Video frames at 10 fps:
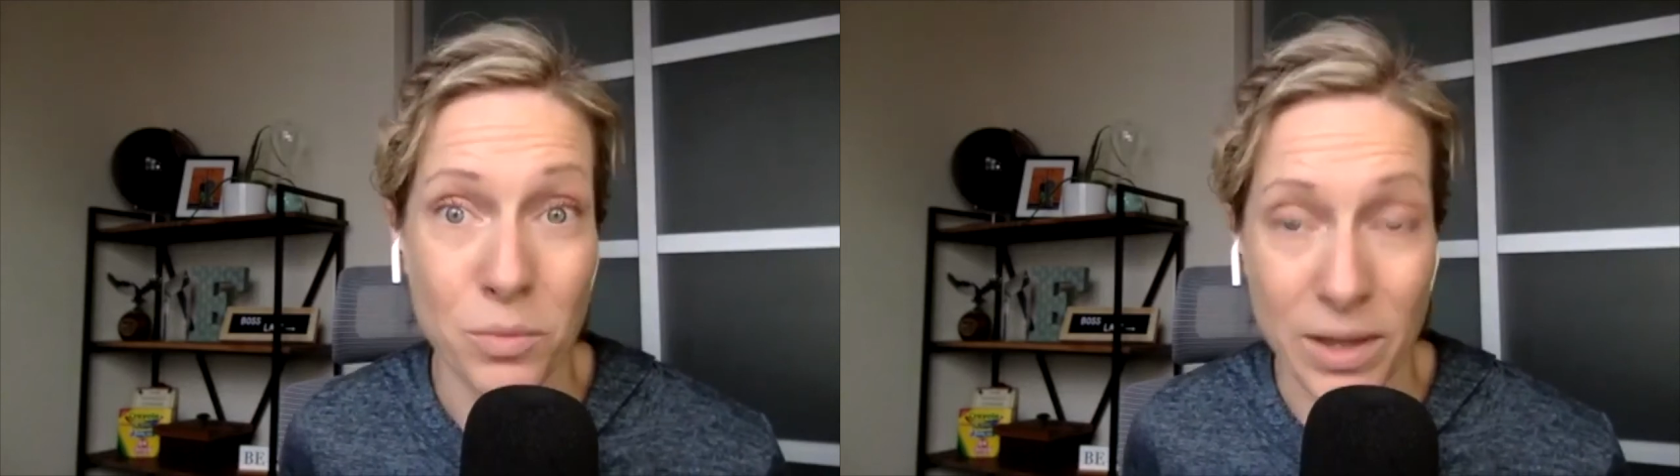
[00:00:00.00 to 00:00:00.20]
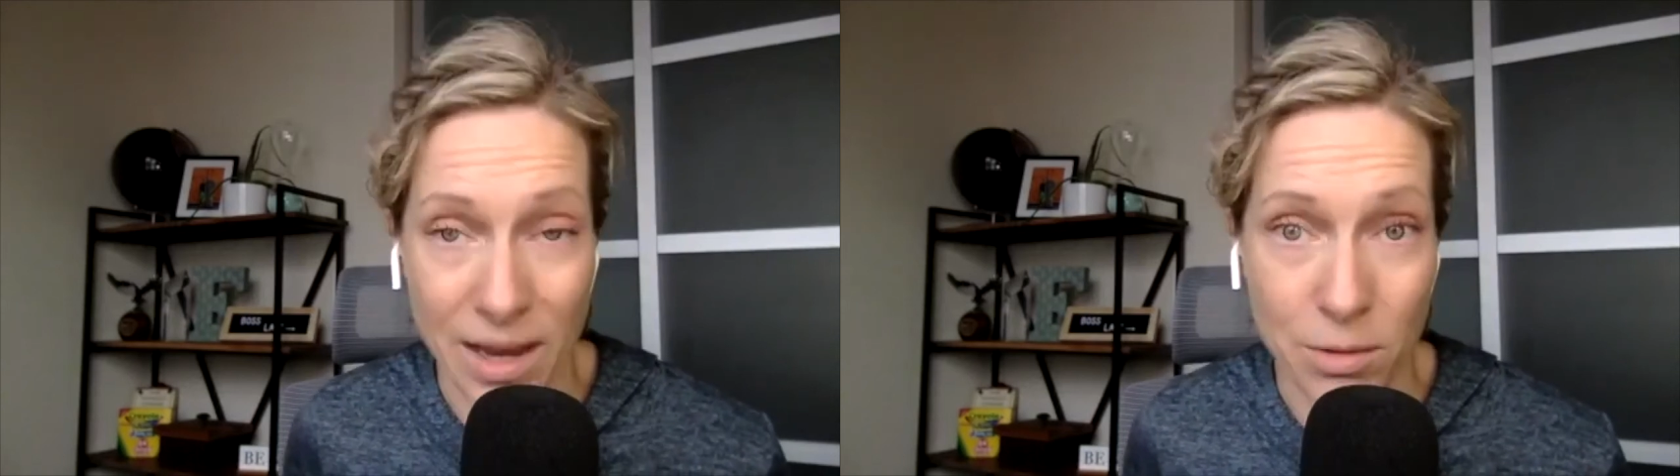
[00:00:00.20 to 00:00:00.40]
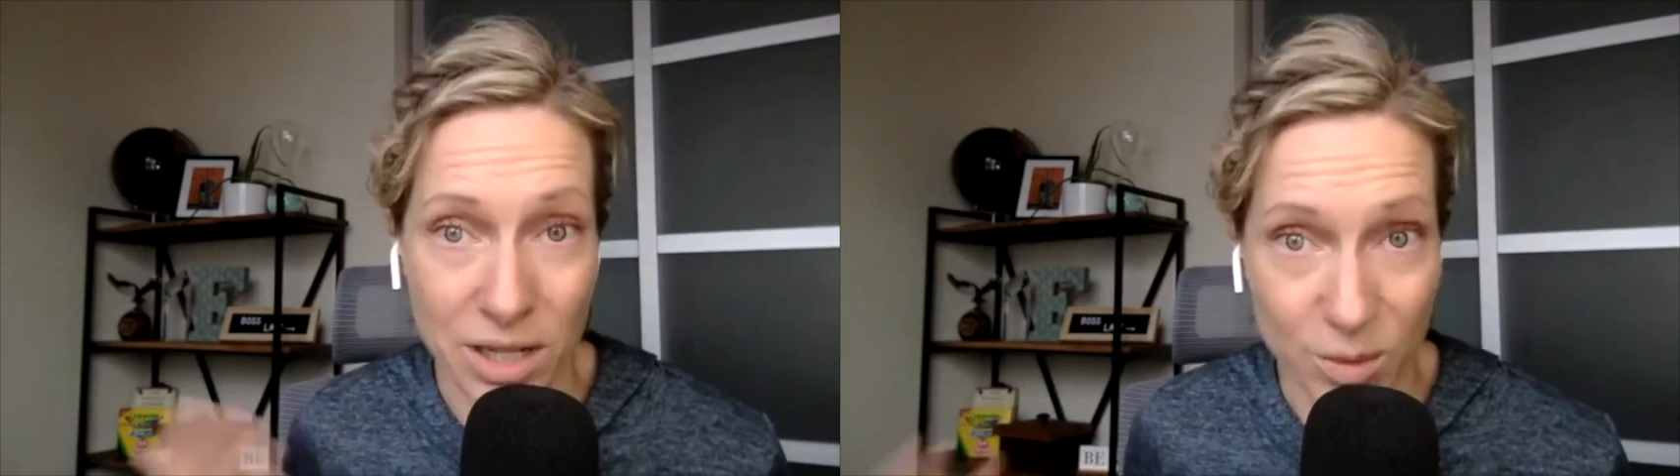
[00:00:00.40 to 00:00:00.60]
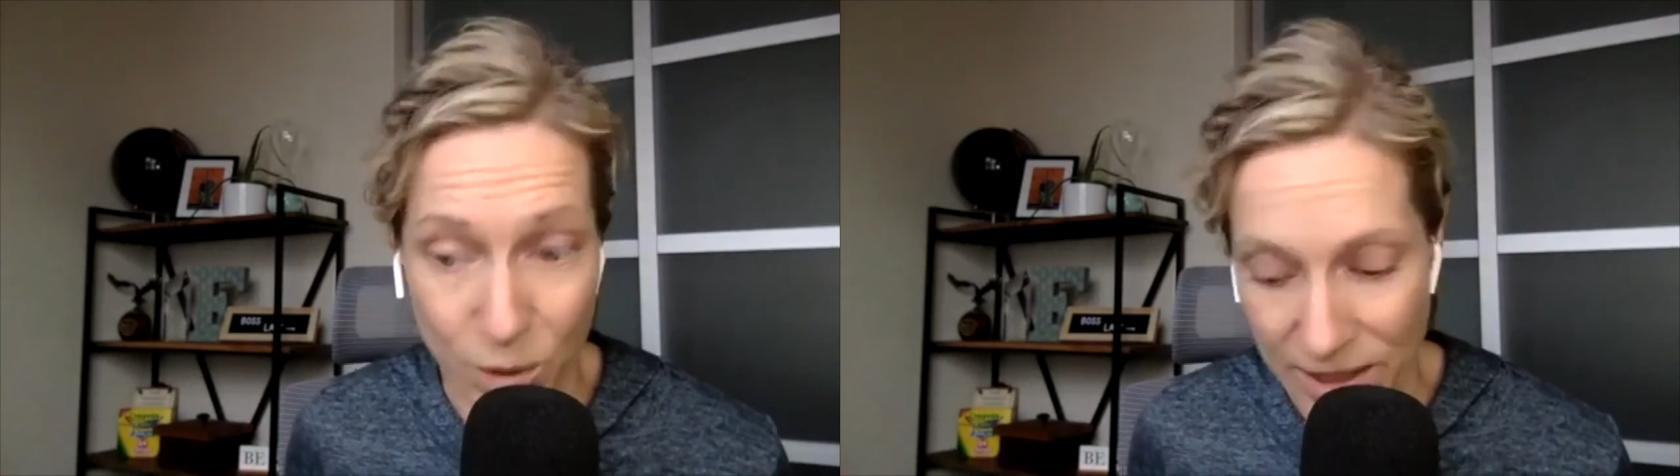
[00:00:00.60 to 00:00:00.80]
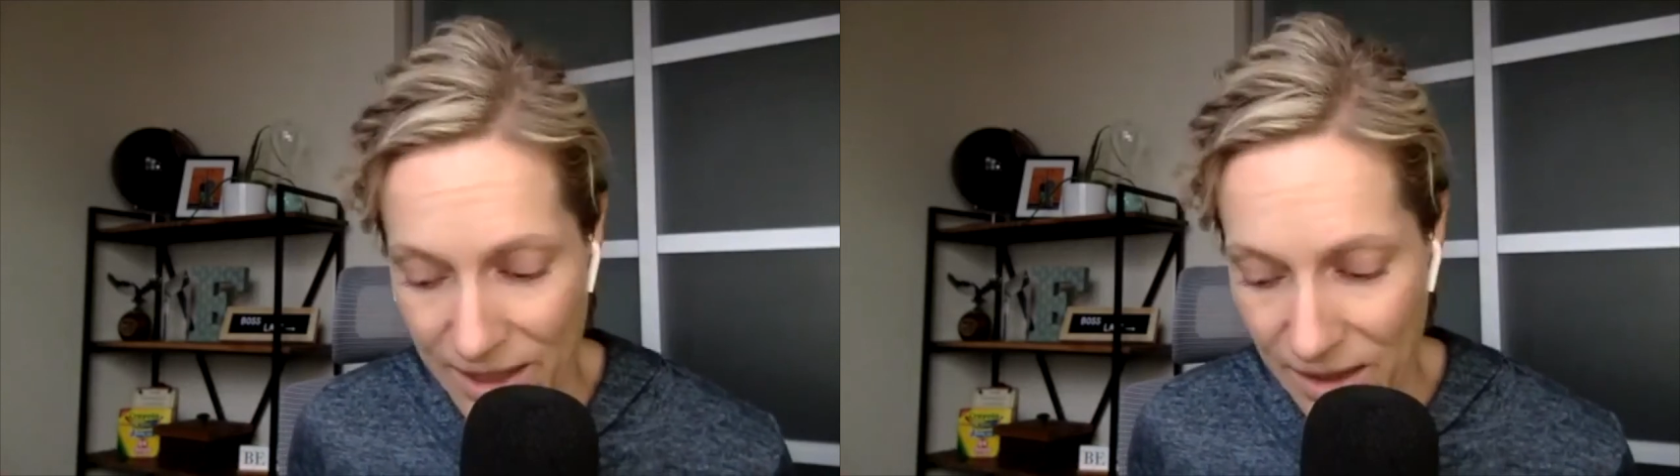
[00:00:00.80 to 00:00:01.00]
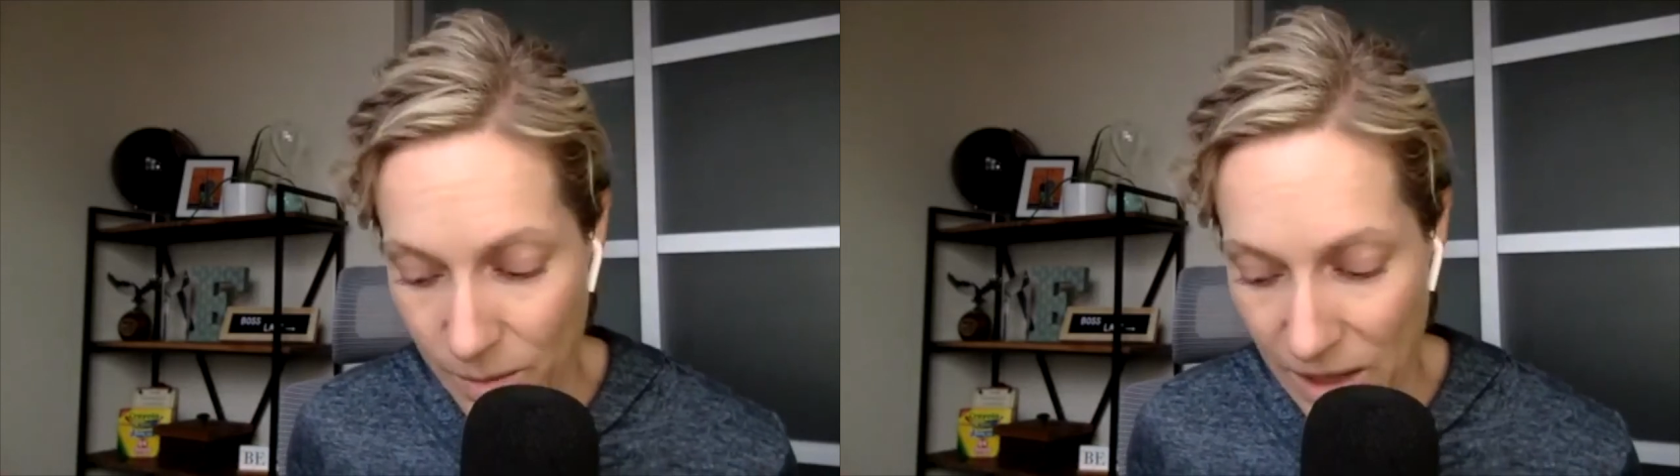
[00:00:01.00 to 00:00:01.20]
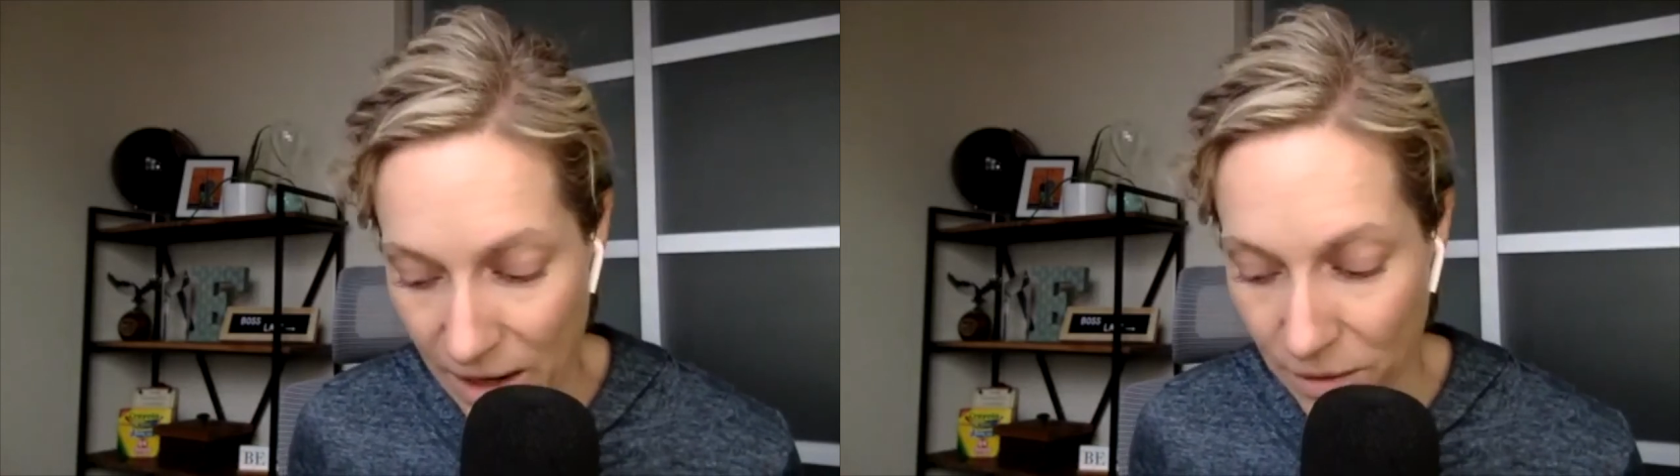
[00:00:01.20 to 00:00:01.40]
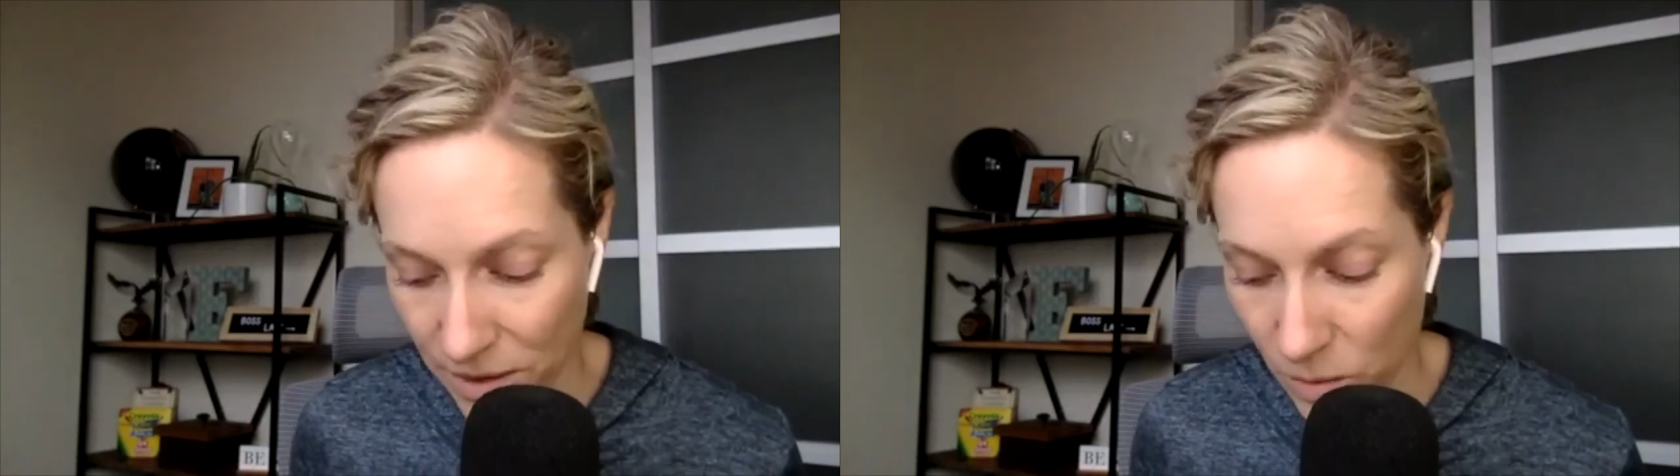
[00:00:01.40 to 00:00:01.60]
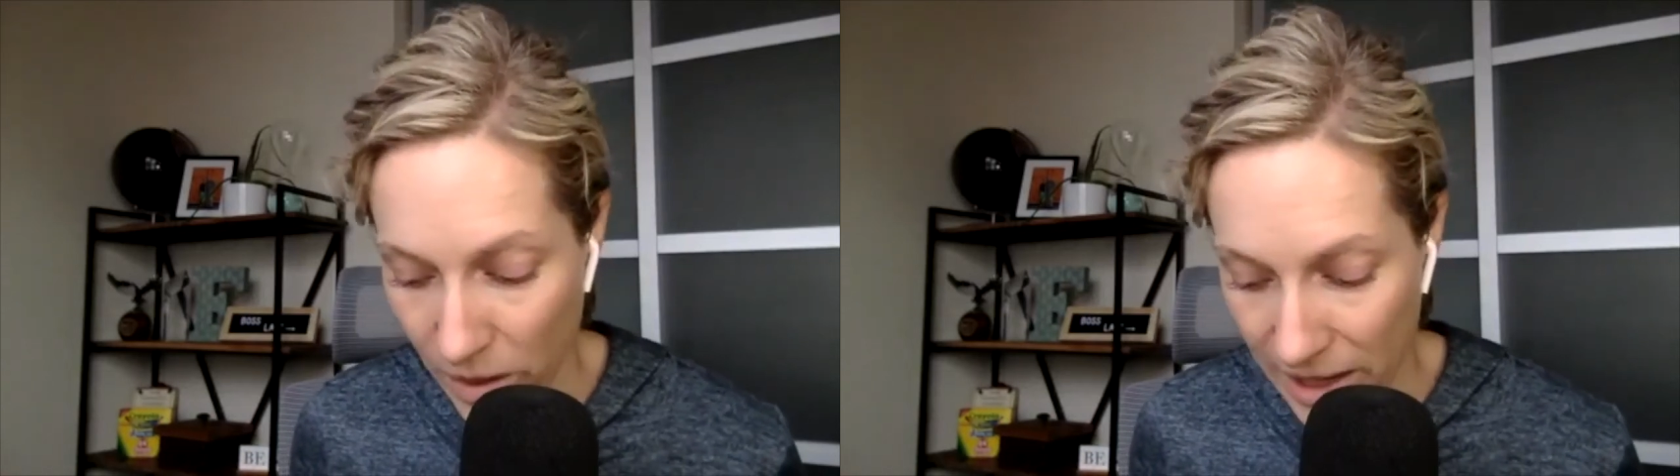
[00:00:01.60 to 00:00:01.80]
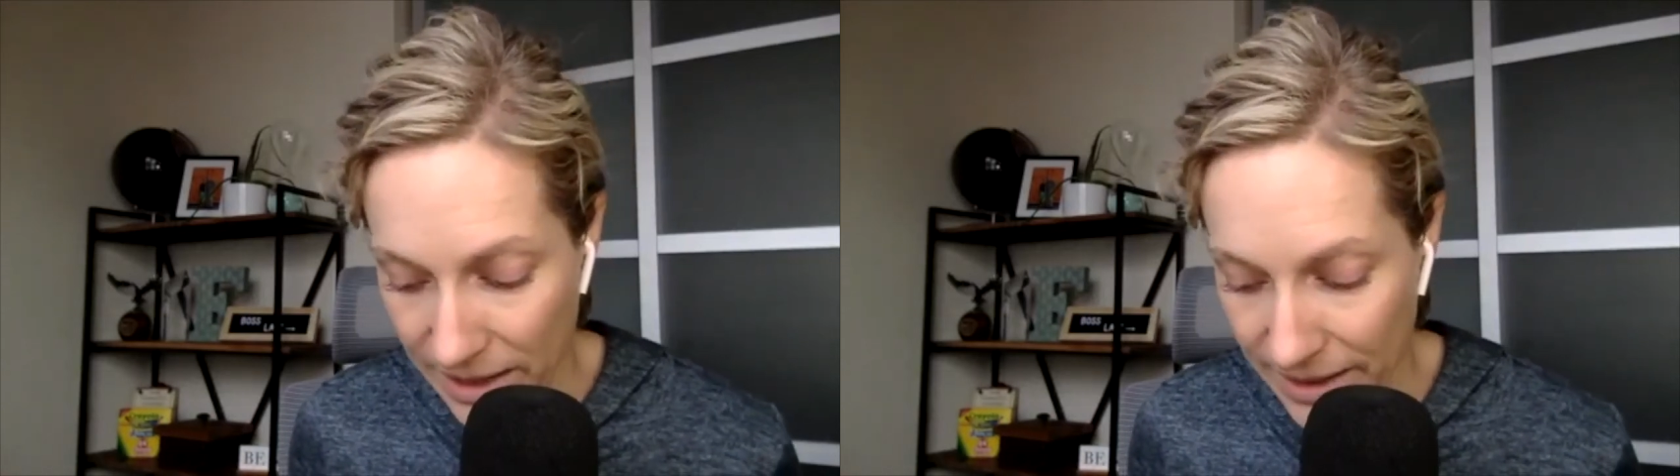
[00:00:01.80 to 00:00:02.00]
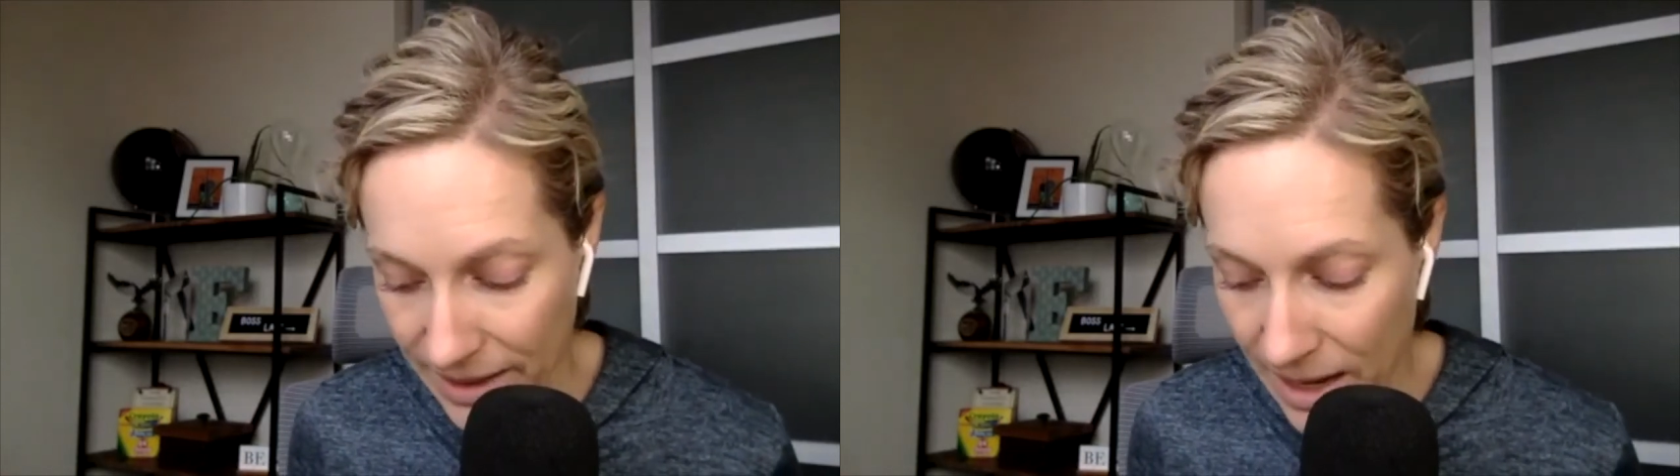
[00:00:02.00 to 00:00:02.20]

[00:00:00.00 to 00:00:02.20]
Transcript: without expressing them in healthy ways.